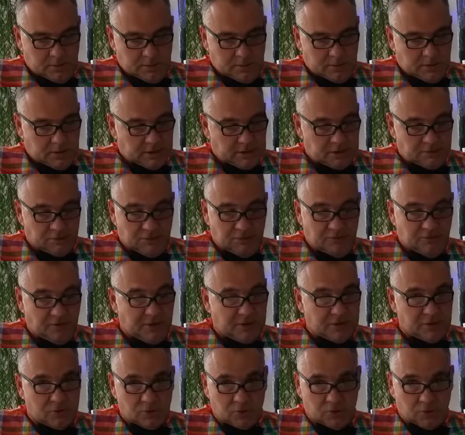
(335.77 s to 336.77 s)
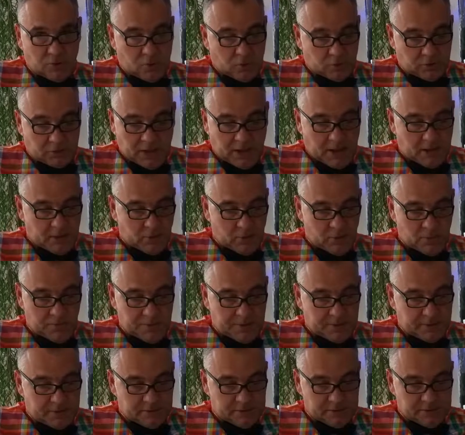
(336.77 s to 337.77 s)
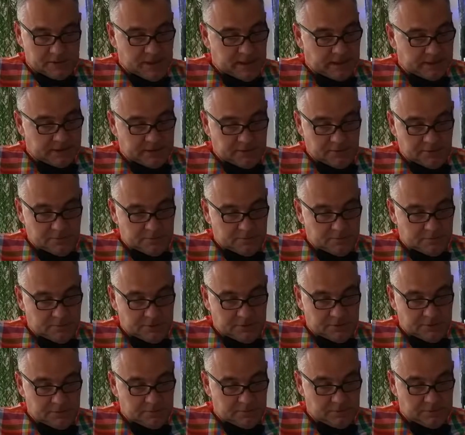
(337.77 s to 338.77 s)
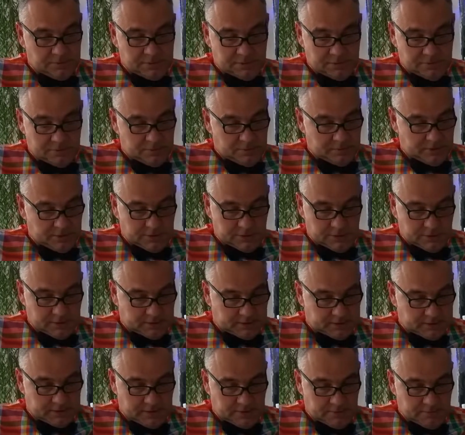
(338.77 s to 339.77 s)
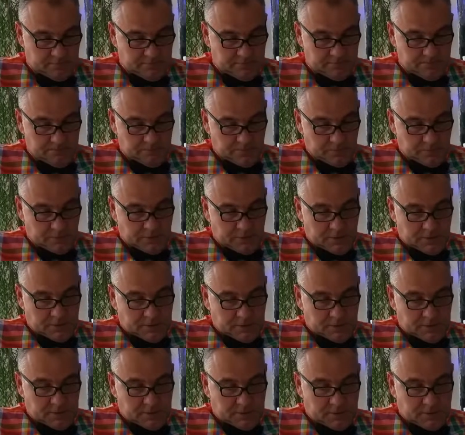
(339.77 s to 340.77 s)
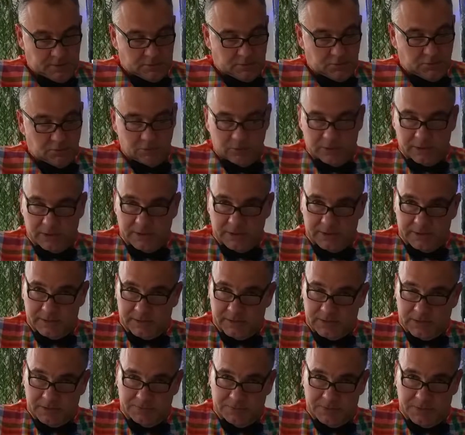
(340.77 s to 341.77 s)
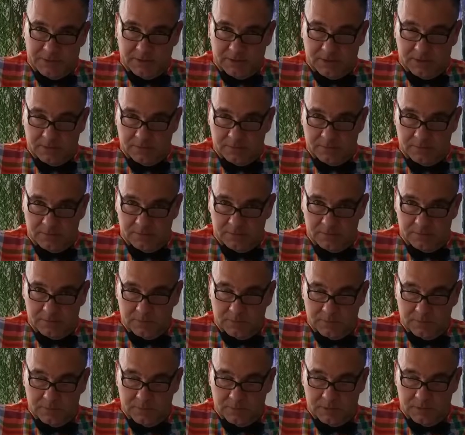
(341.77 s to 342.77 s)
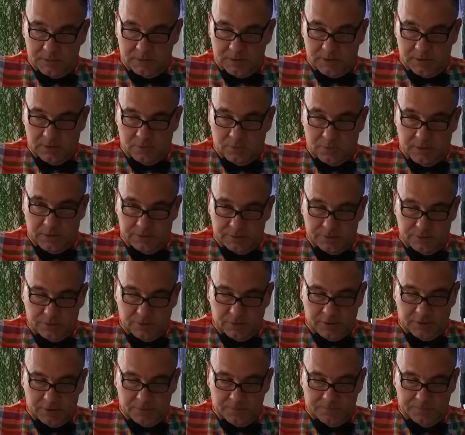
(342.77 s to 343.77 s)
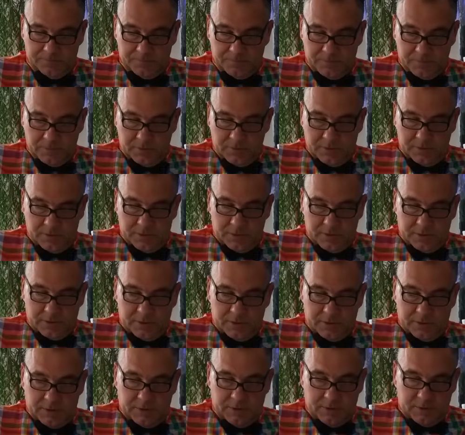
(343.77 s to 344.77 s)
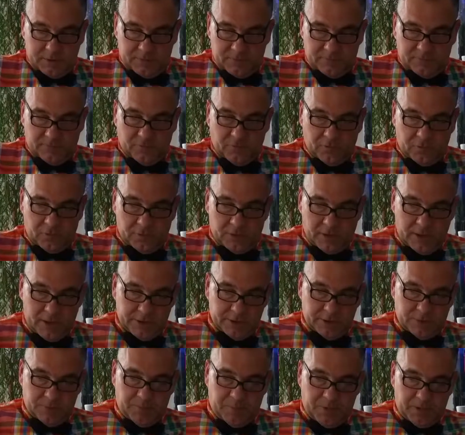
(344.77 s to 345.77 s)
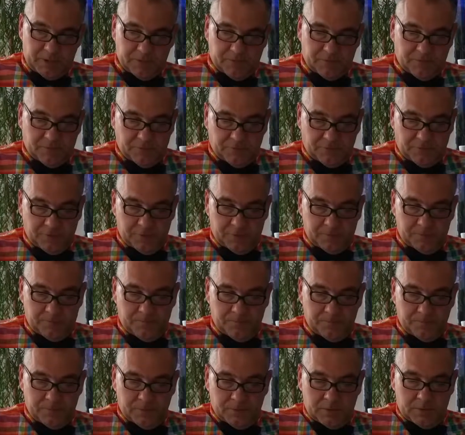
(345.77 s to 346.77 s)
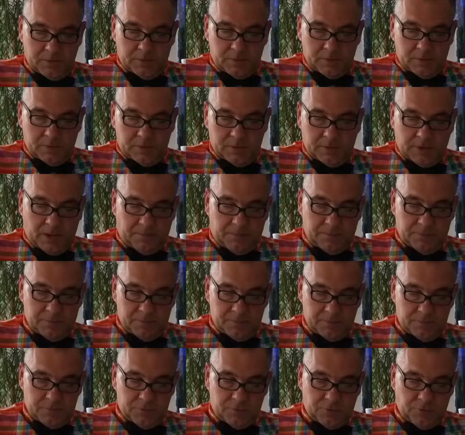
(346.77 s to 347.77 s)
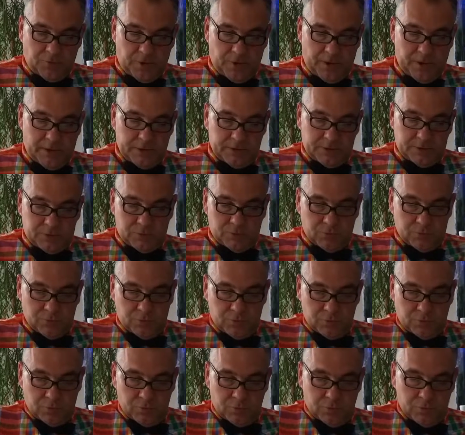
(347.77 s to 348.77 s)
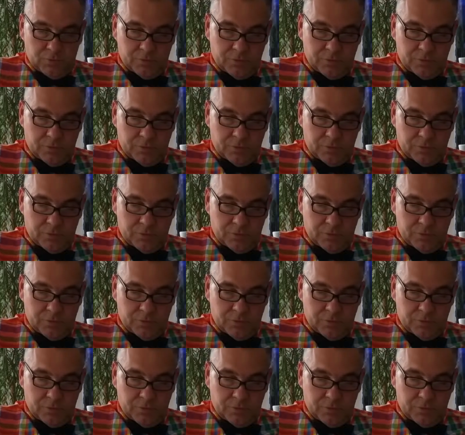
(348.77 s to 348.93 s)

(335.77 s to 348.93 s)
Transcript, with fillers: there's revenge on Hotaru because Aki re re rejects him. The daughter ends up in a in a wheelchair, and for a large part of the film, the couple try to